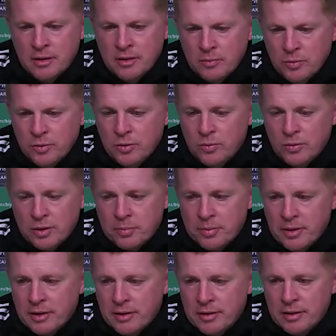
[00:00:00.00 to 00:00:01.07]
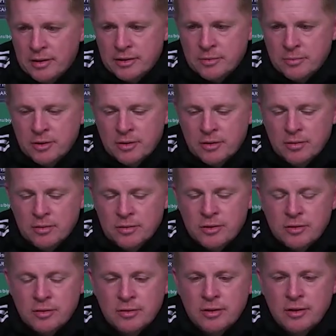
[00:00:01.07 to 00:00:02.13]
we know what a player he is and what a goal
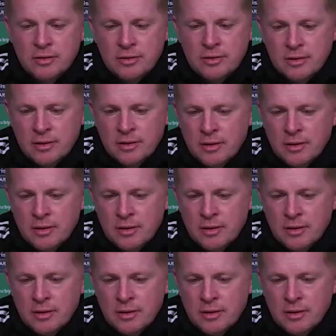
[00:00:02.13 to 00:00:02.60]
scorer he is.